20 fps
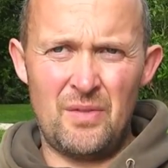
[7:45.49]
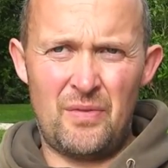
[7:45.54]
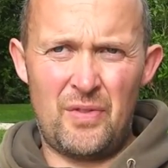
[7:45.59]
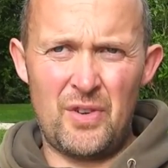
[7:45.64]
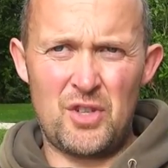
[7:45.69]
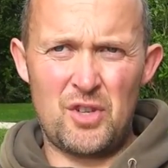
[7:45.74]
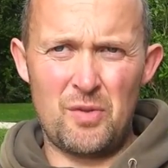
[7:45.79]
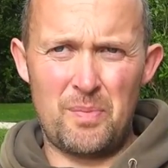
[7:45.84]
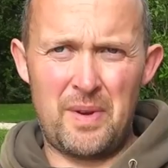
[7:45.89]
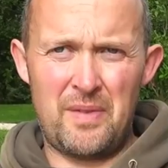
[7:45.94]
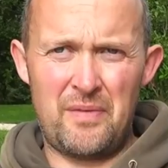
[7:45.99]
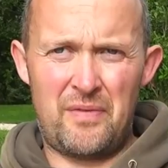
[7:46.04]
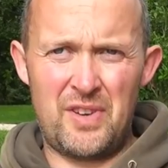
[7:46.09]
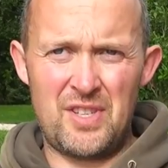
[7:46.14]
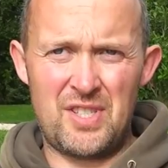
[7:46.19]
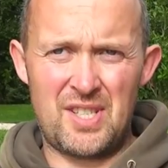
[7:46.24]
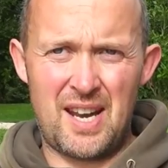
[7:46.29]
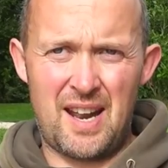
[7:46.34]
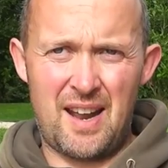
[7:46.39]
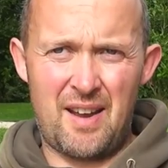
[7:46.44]
fish have been
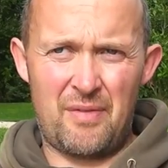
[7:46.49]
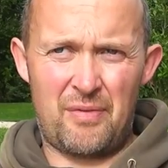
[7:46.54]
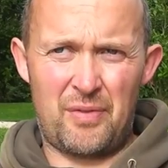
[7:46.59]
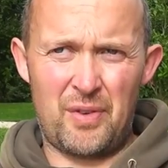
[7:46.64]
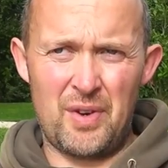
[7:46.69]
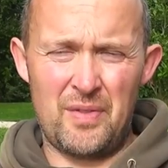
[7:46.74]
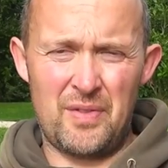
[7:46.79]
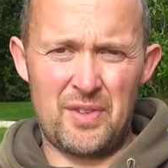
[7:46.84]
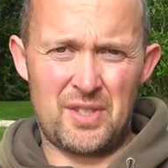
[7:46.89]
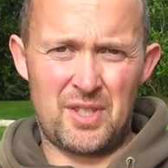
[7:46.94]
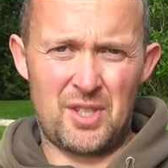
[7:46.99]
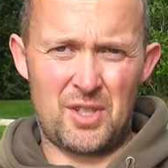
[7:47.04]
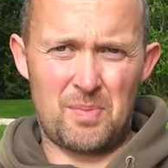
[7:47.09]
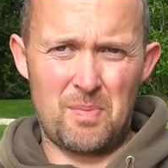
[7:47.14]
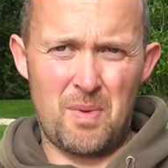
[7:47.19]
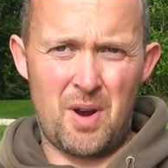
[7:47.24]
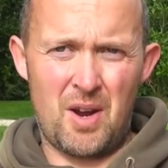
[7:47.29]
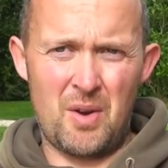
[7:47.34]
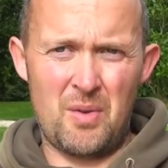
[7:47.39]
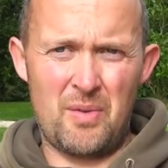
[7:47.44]
fizzing out in front of us this
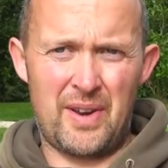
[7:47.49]
morning.